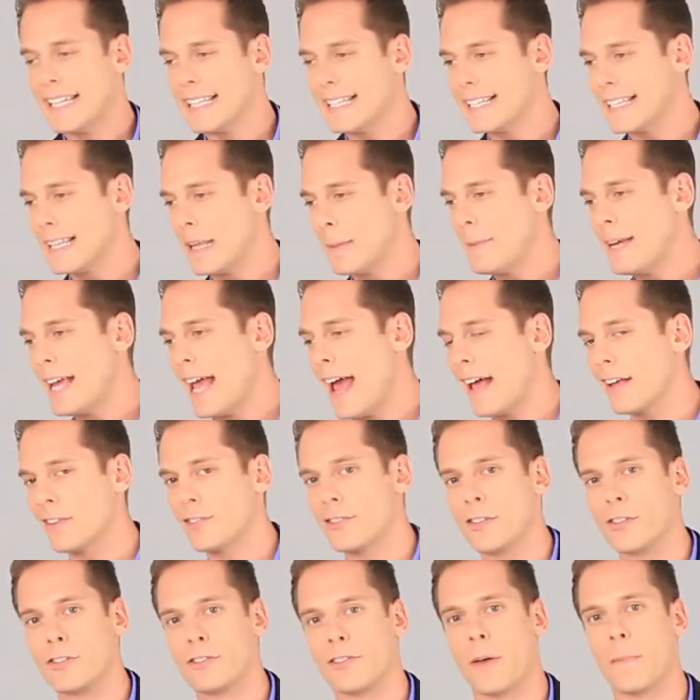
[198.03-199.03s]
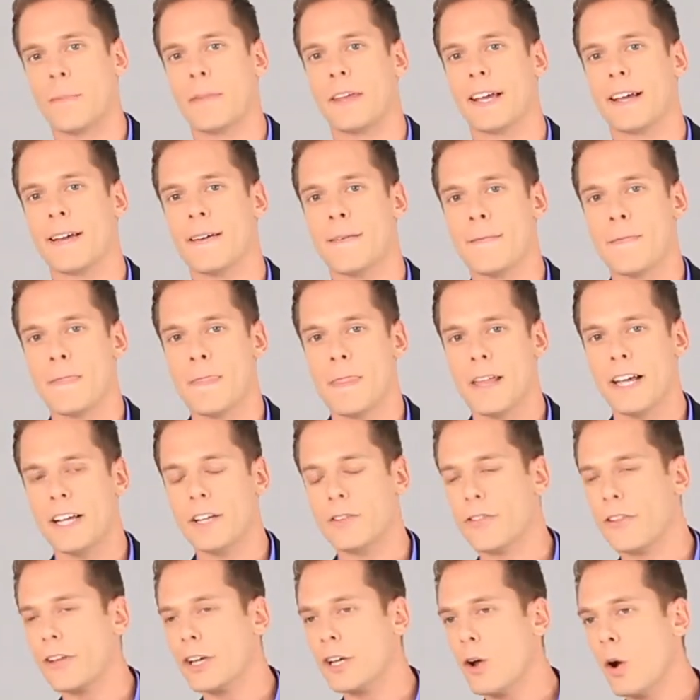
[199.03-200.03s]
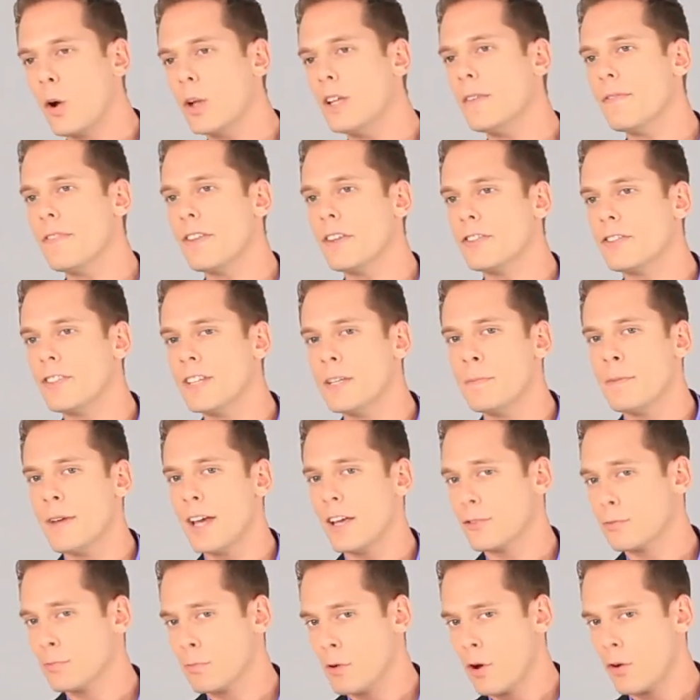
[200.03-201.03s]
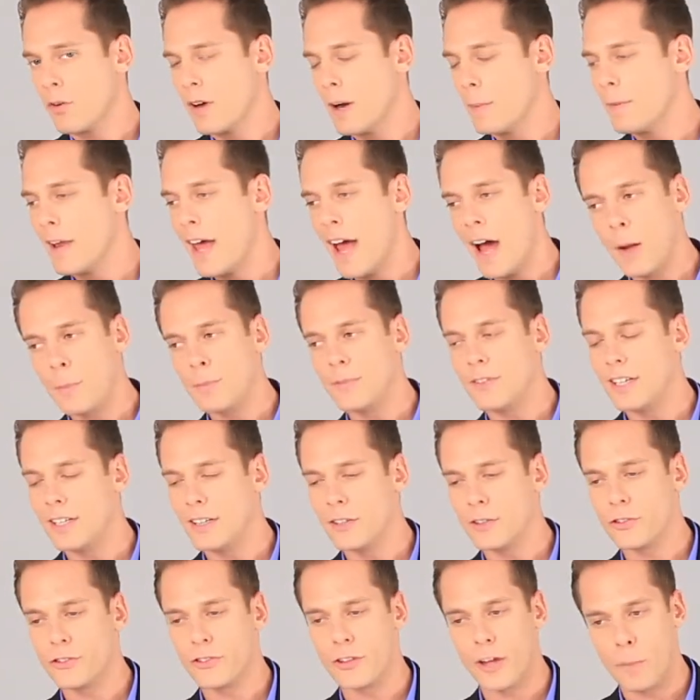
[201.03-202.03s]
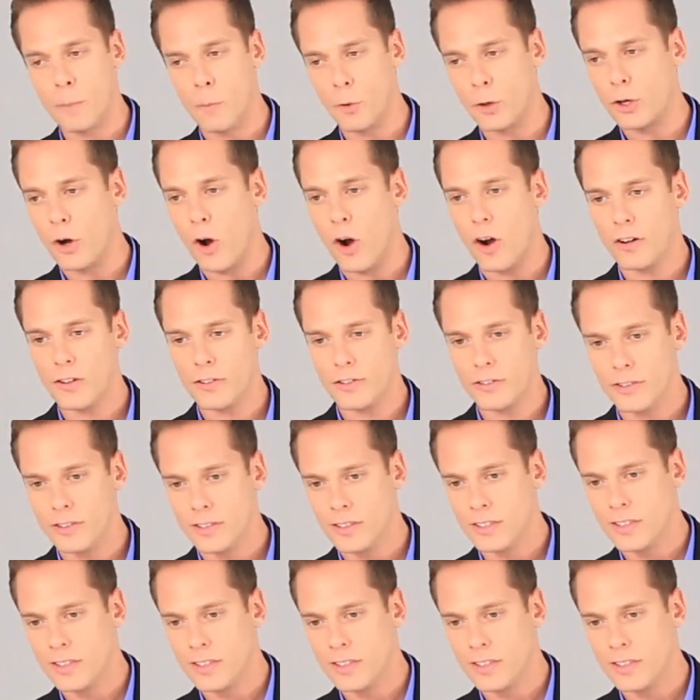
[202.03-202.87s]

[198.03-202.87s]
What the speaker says: Let me ask you something. Is the goal of the CPS program to help dealers sell more cars?